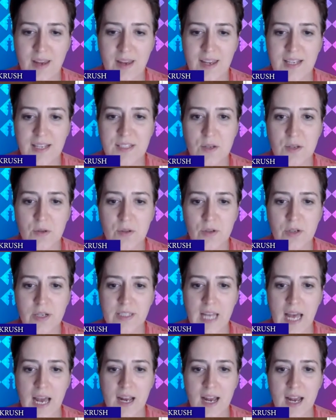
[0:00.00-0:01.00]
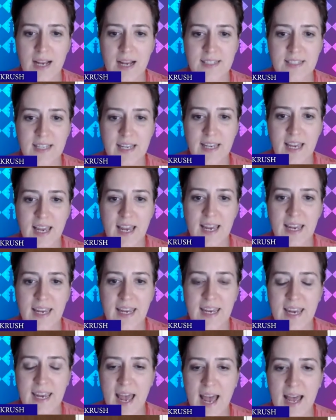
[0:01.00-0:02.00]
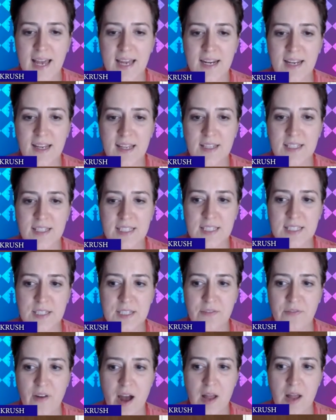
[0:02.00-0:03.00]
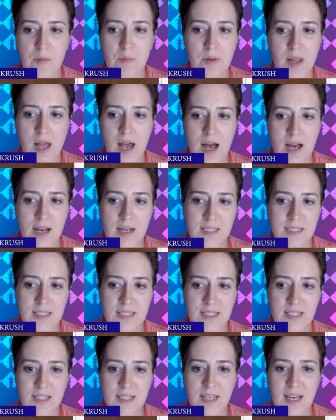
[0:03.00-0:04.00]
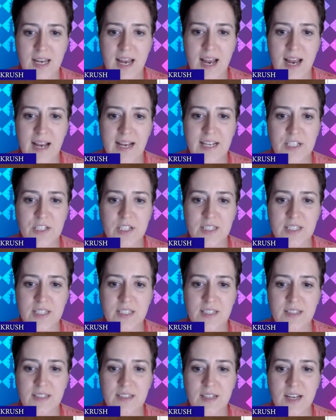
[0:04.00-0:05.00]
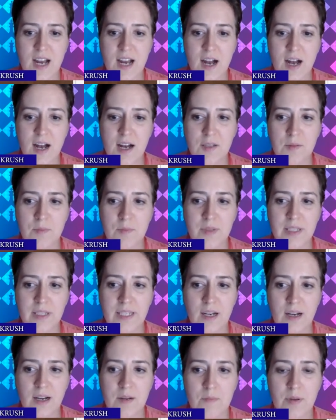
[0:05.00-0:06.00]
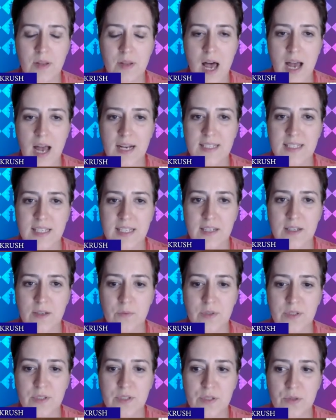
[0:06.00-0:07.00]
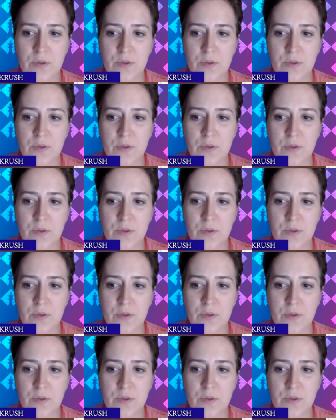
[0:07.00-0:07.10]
So look at that, guys. Like, he had the c file blocked. He just calmly unblocks it with 2